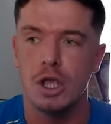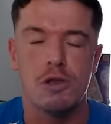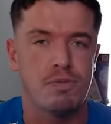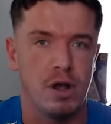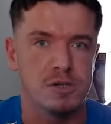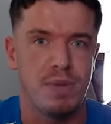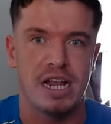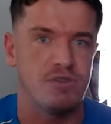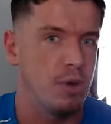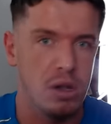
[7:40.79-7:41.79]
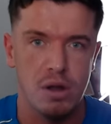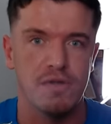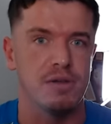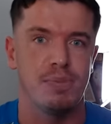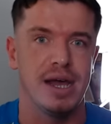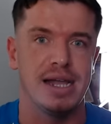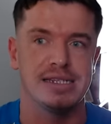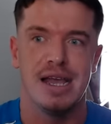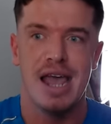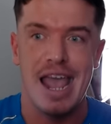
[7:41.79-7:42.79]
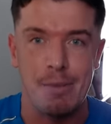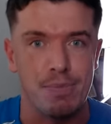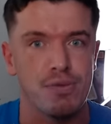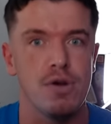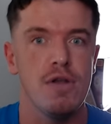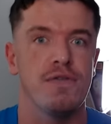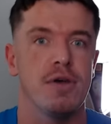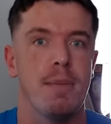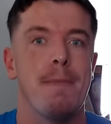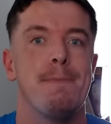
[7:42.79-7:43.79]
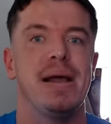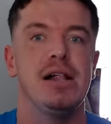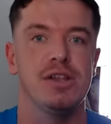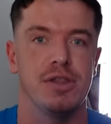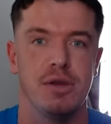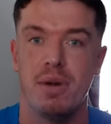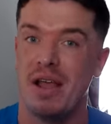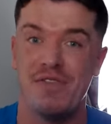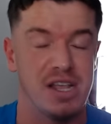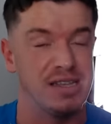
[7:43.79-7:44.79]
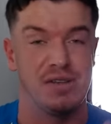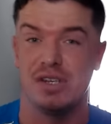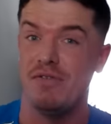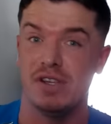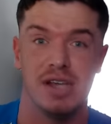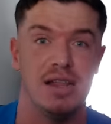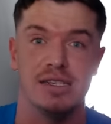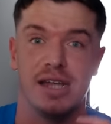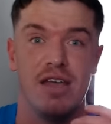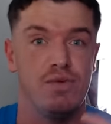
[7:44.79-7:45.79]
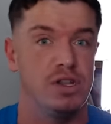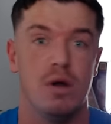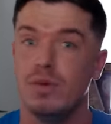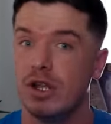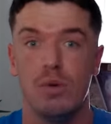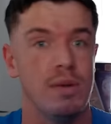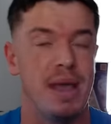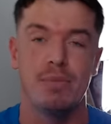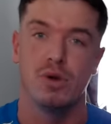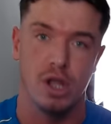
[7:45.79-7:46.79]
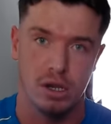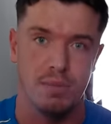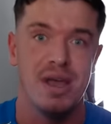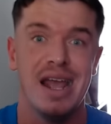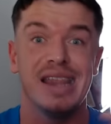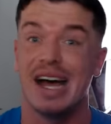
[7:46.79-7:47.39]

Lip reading: youth prospects from all over the place, improve them, build on them. If they say they stay, if they don't, we don't, we make money on them.